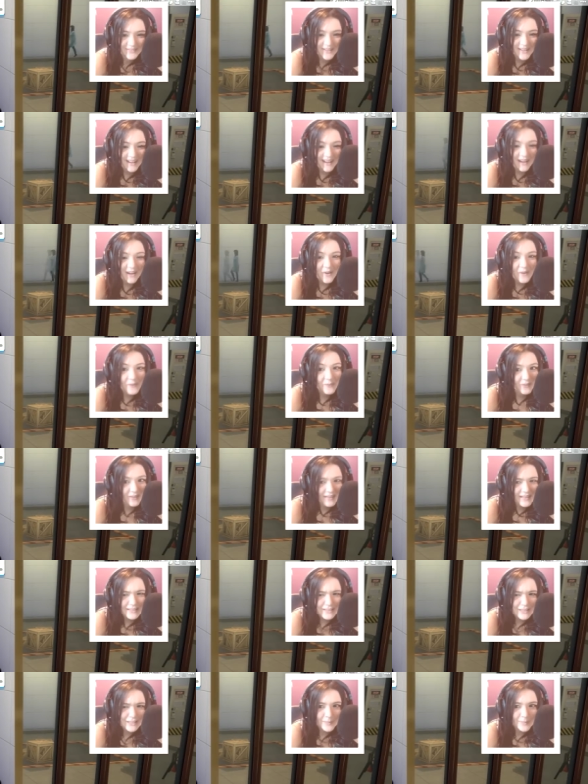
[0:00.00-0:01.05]
we've
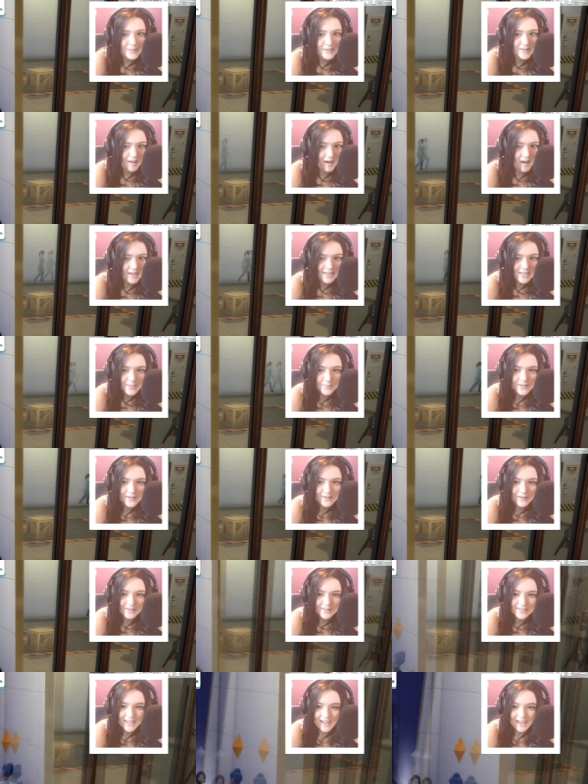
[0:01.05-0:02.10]
really just been
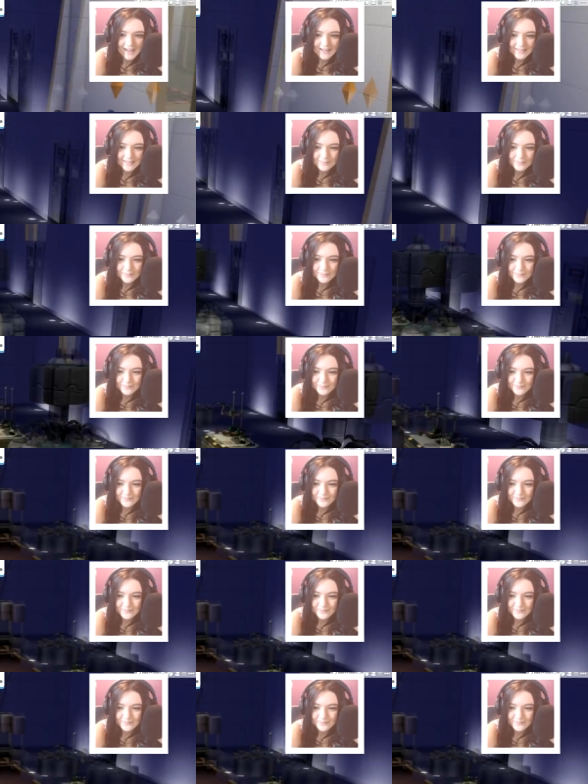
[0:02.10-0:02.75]
gossiping all day.